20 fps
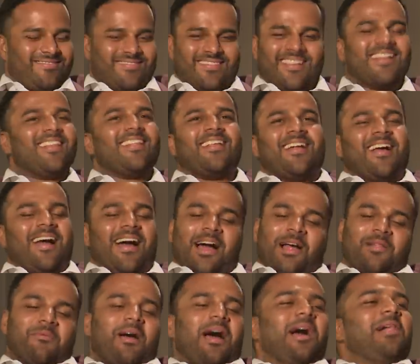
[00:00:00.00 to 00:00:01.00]
you'll do?
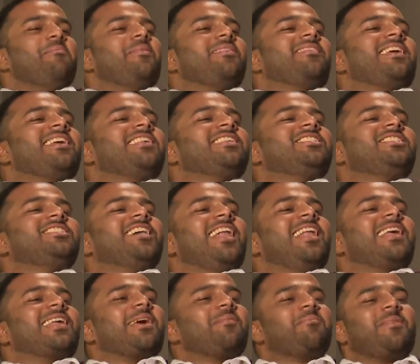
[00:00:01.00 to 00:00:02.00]
I'll, I'll message
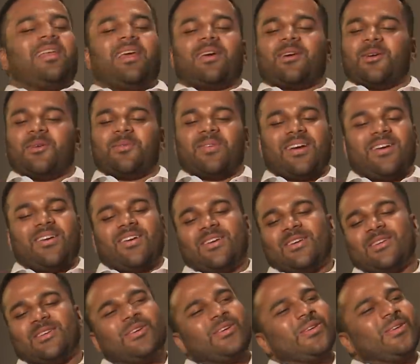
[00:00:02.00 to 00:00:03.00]
Janik and be like, oh my god,
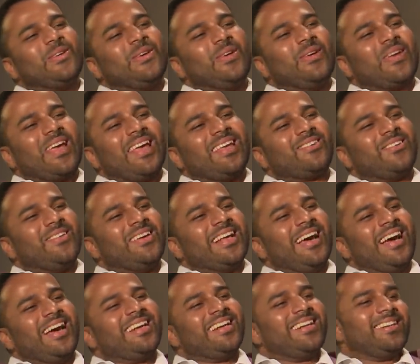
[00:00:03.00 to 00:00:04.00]
you're so good looking,
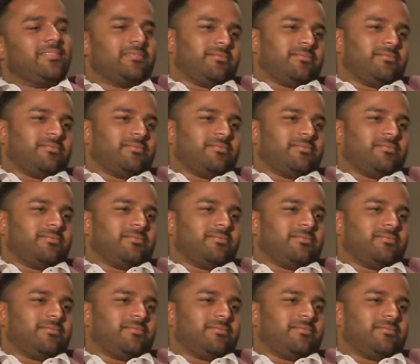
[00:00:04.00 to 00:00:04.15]
sweetheart.